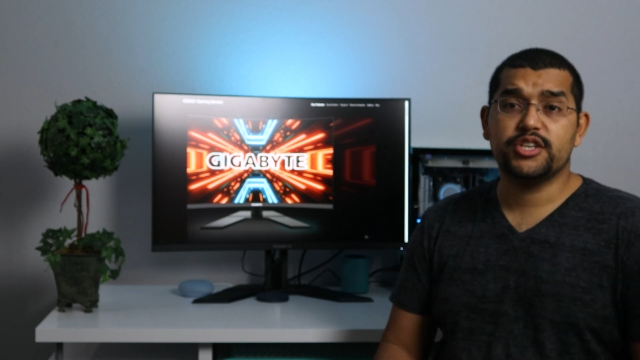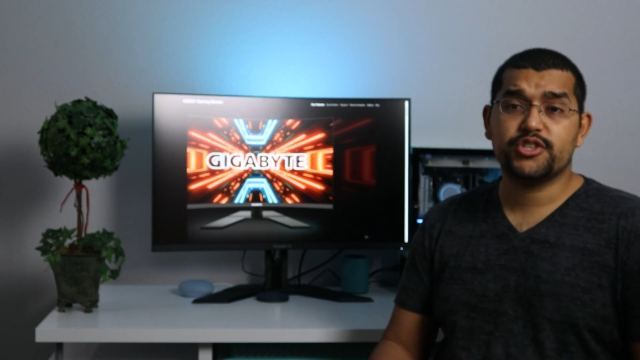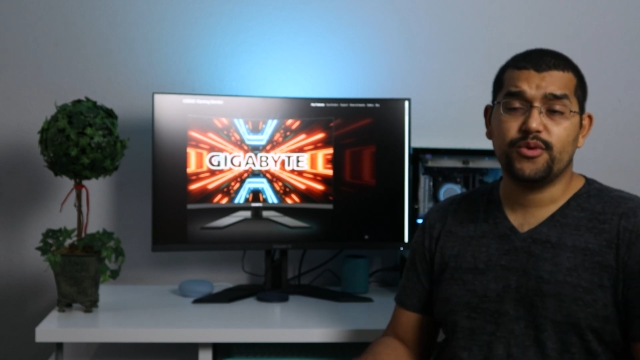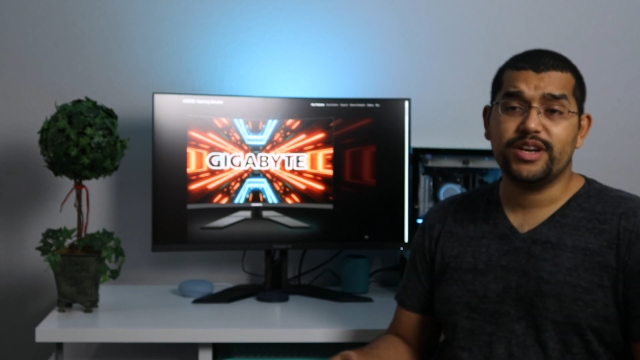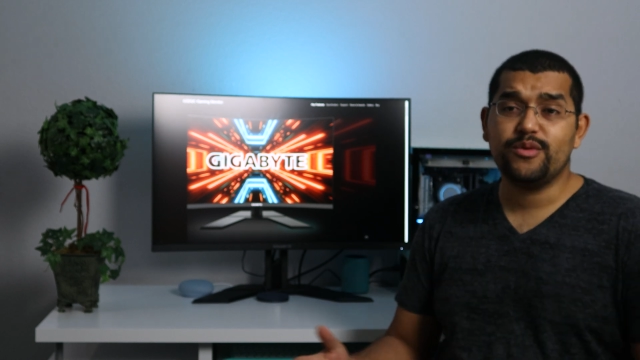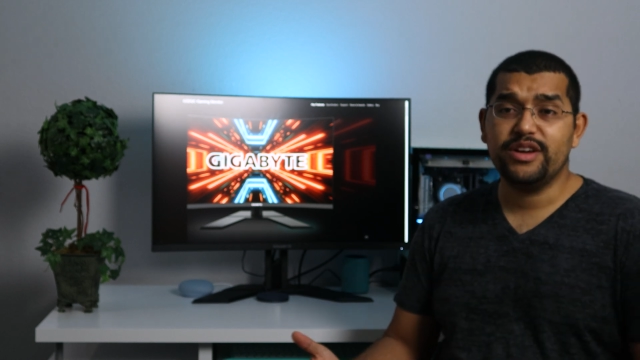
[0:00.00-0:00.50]

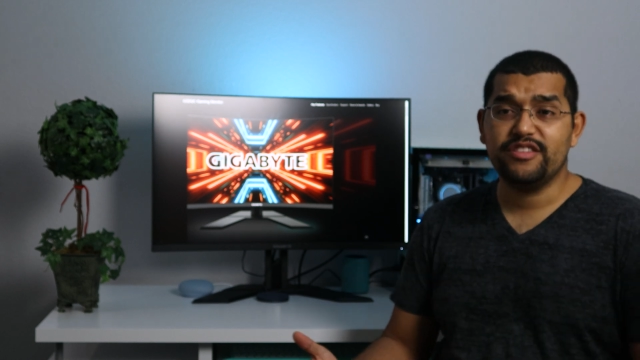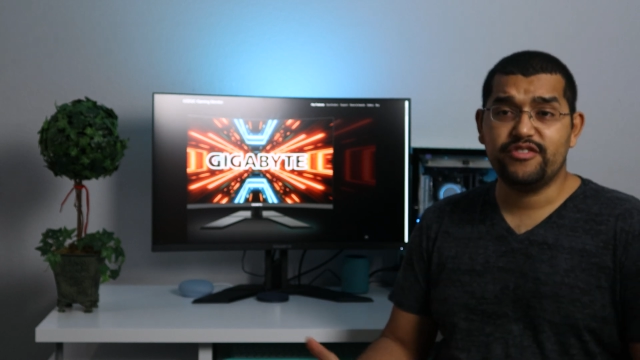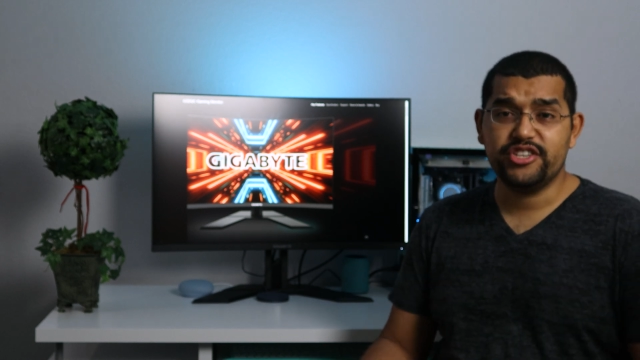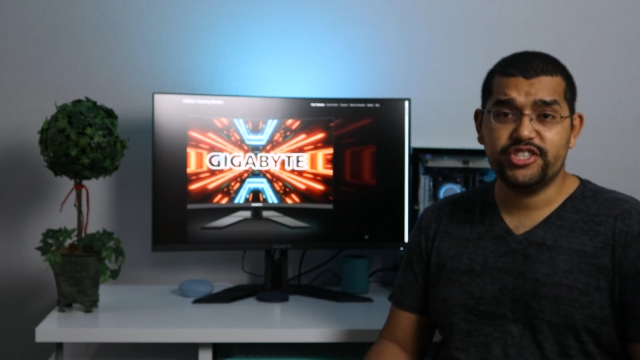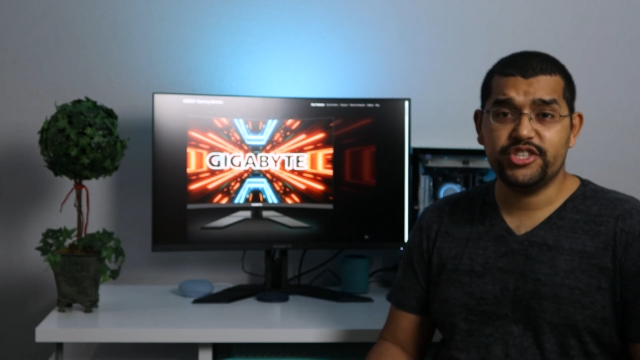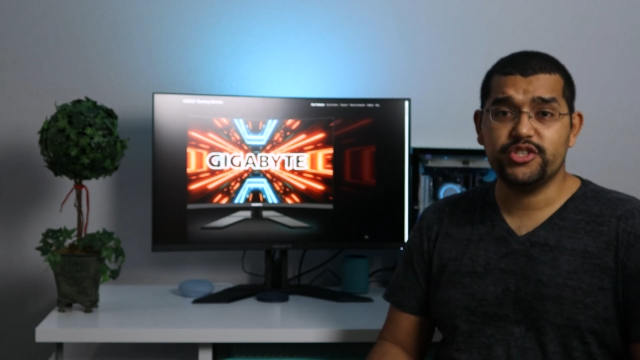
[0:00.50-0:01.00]
So right away, the
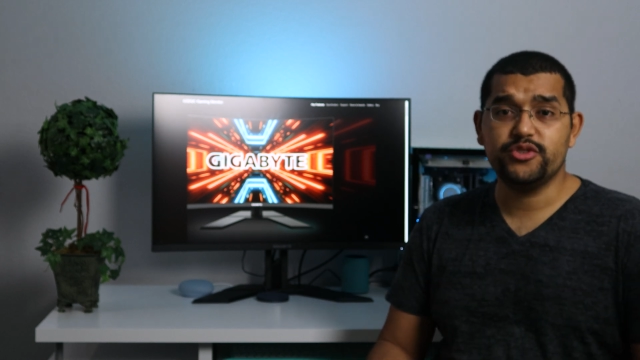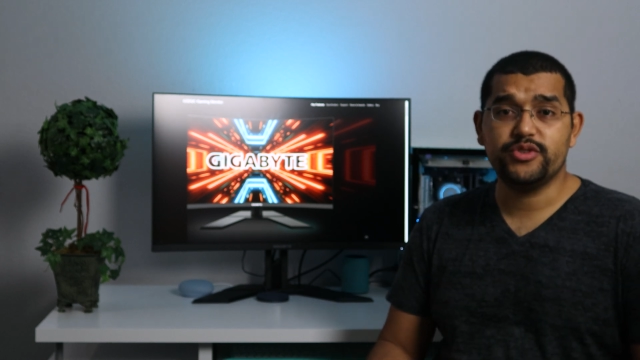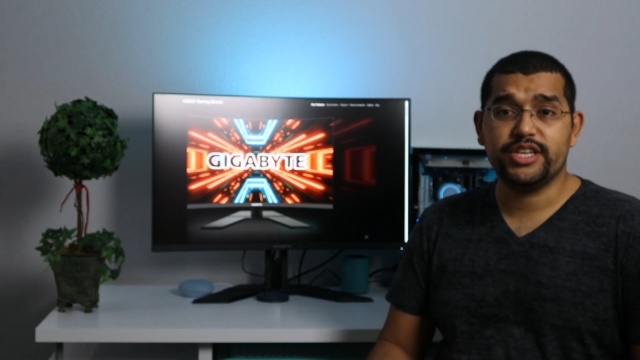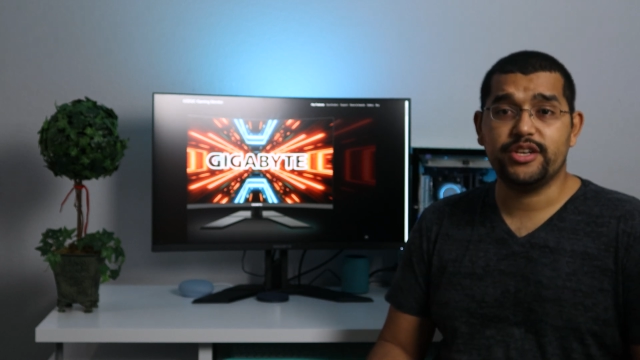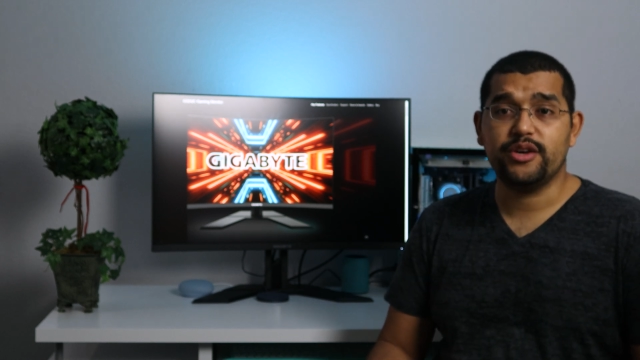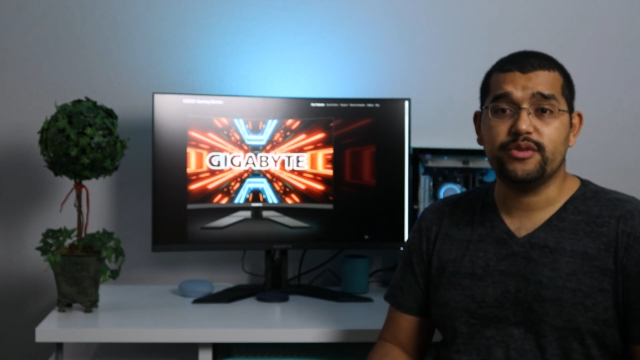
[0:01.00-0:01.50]
first thing you
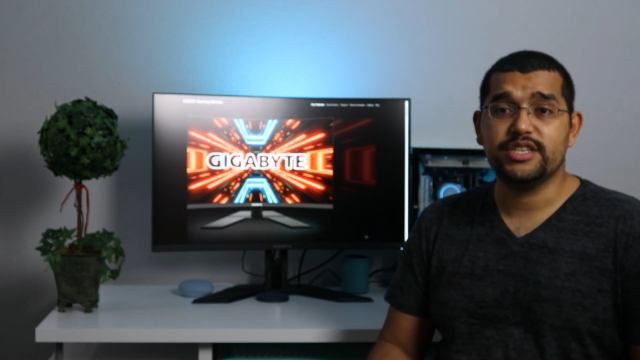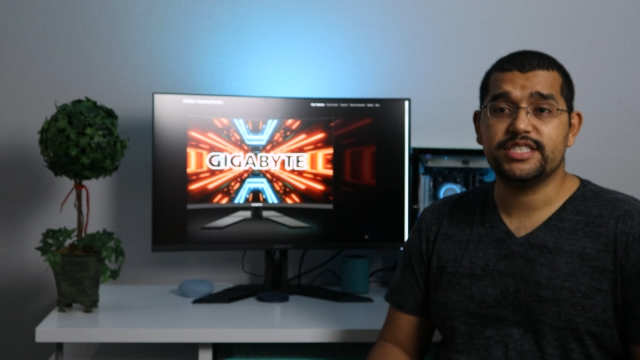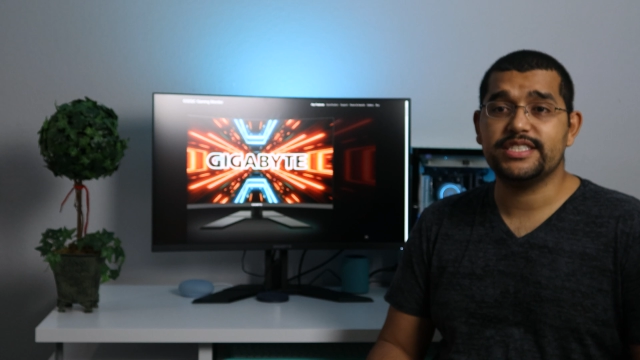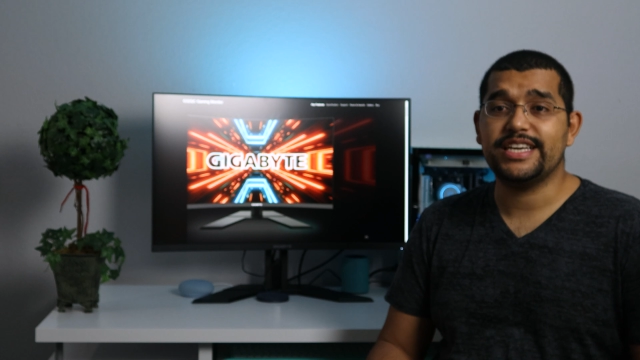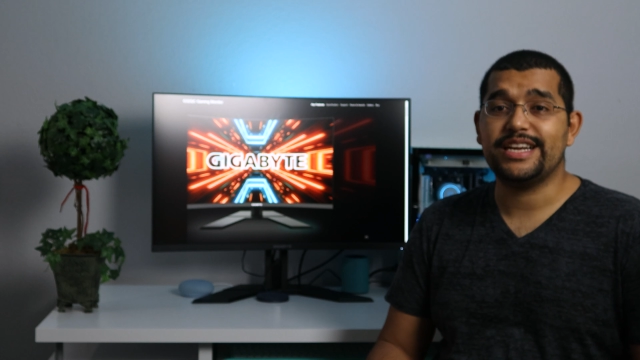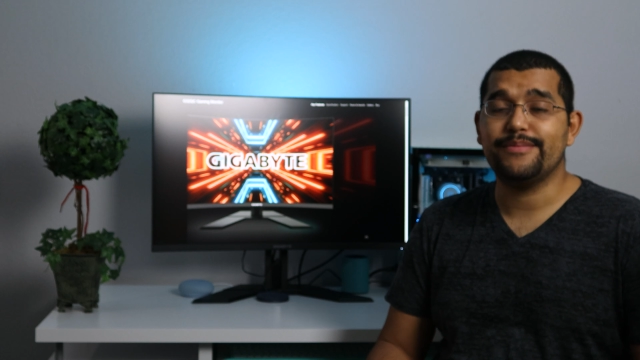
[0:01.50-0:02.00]
can notice
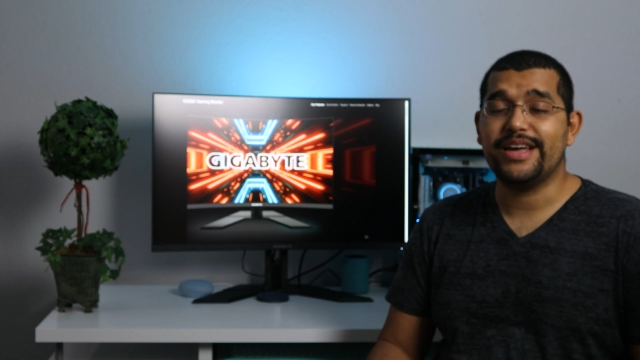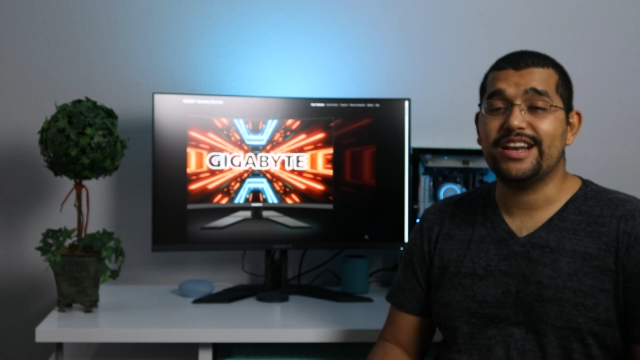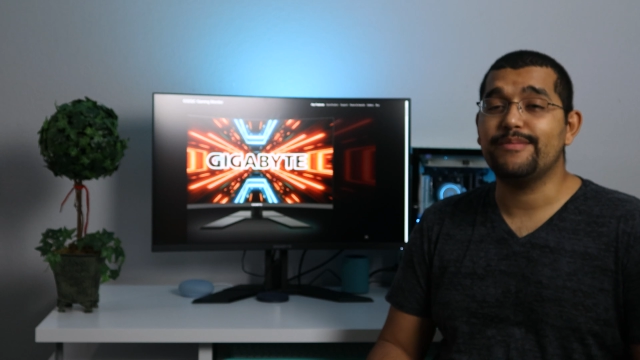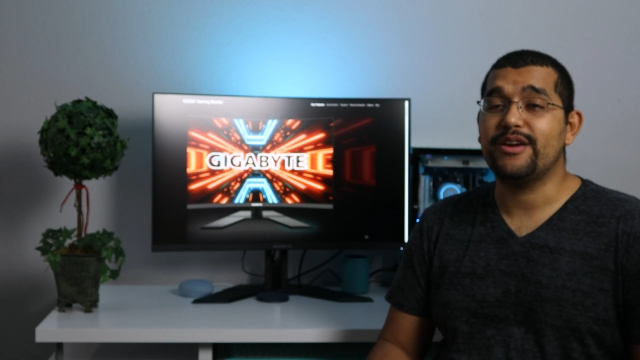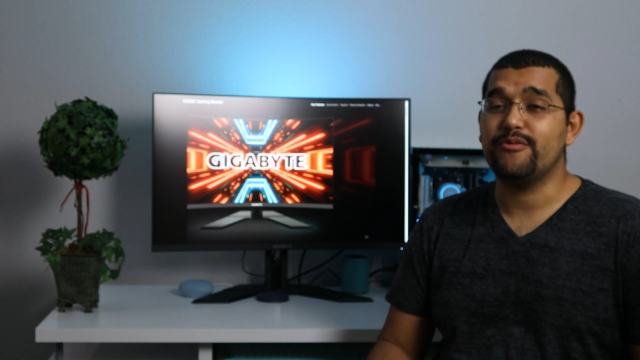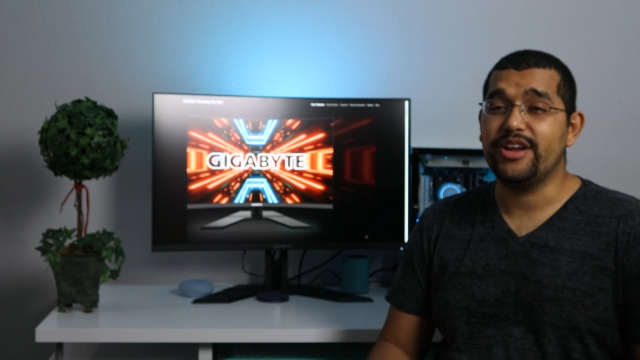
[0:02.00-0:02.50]
is that I'm not
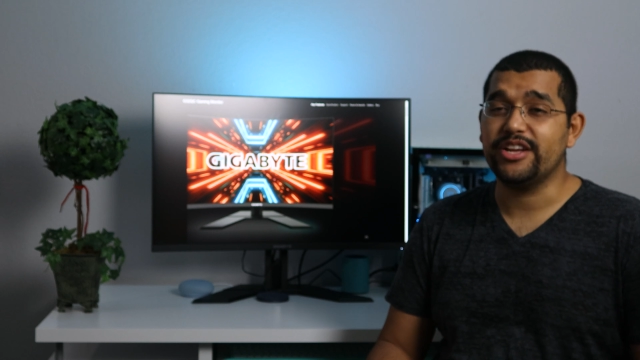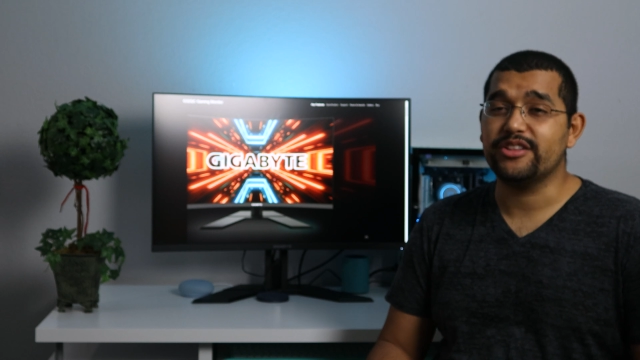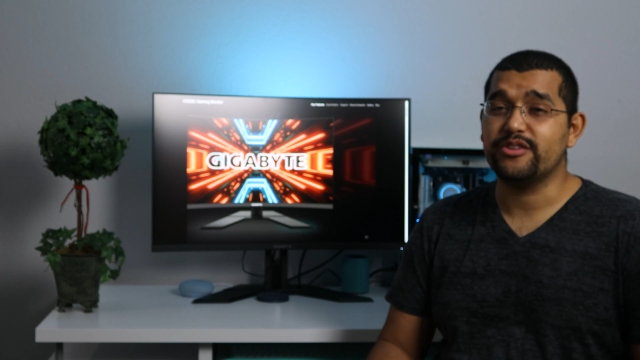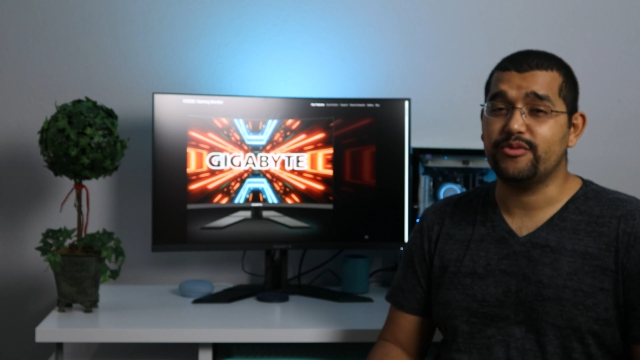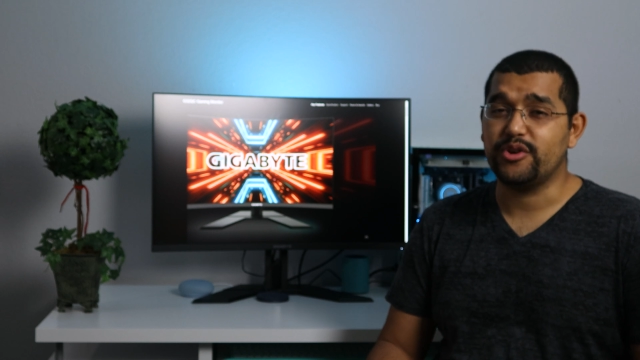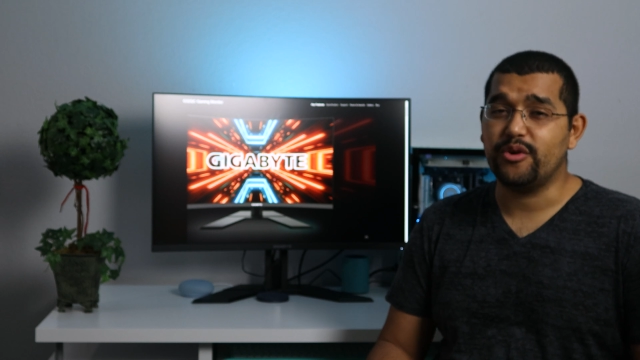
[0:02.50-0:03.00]
at my
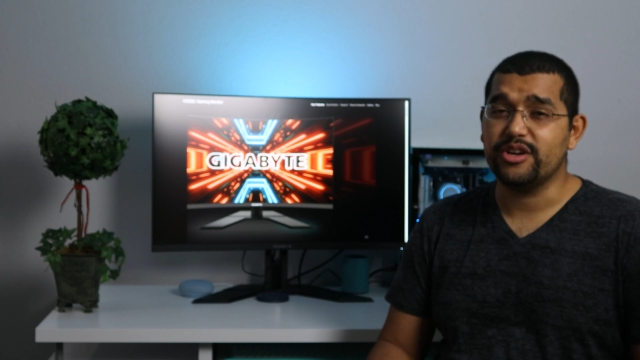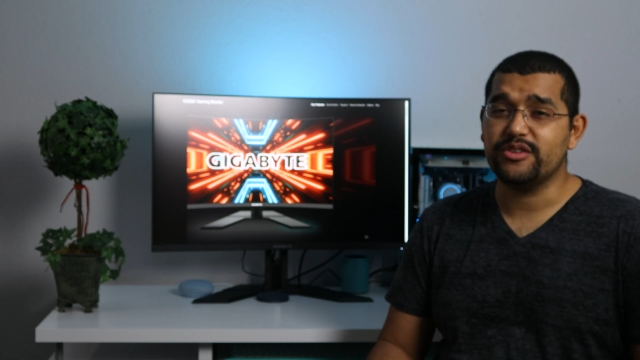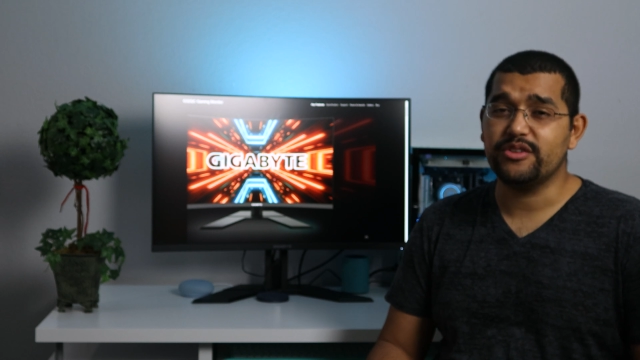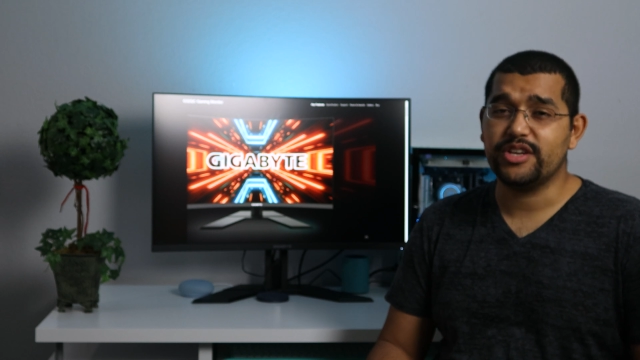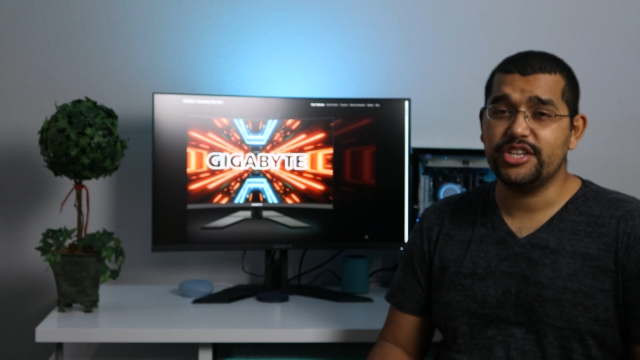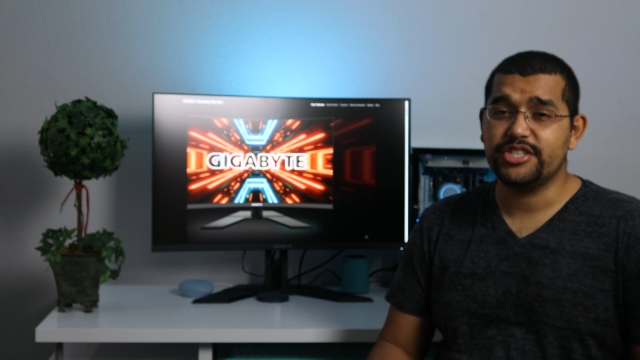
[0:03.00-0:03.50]
regular recording
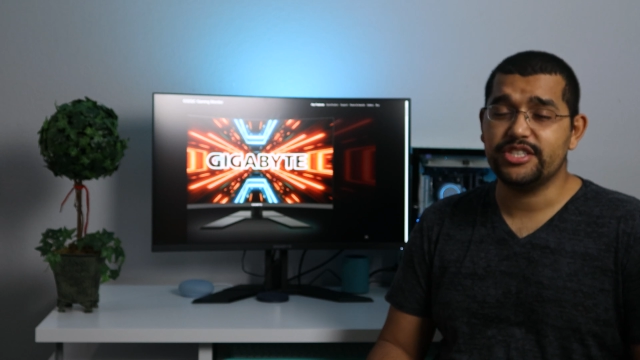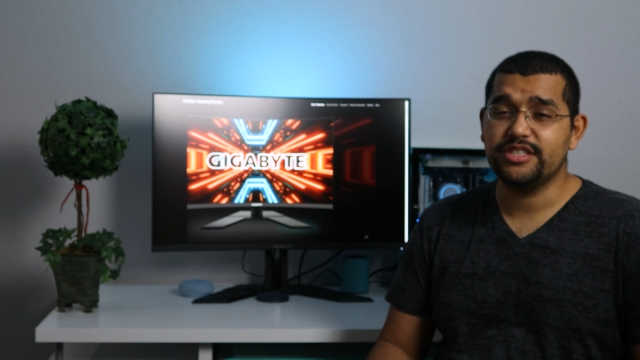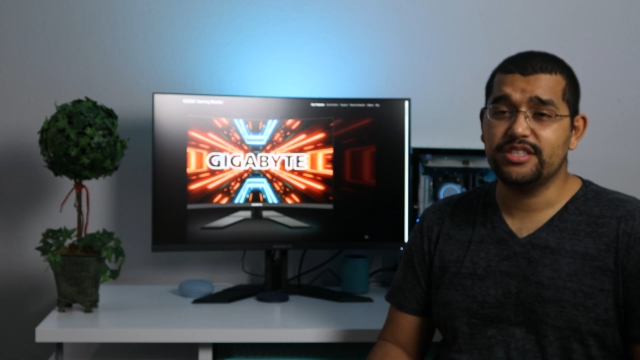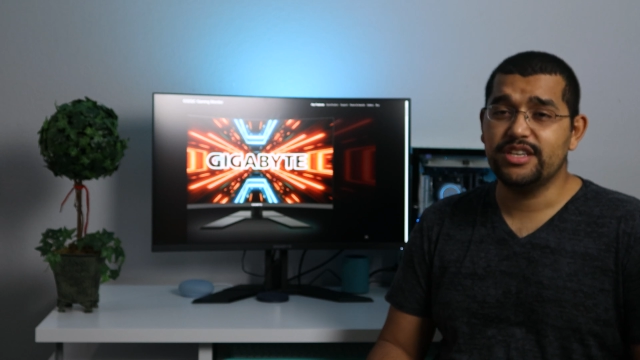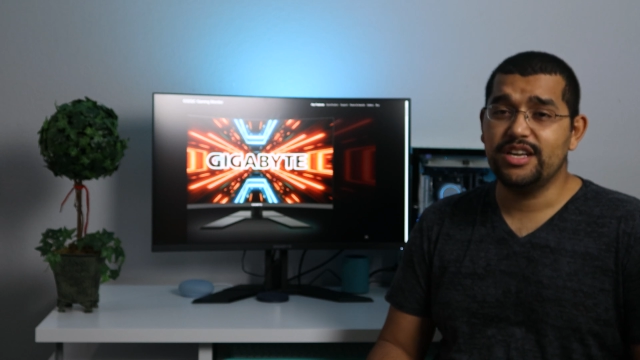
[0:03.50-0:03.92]
location,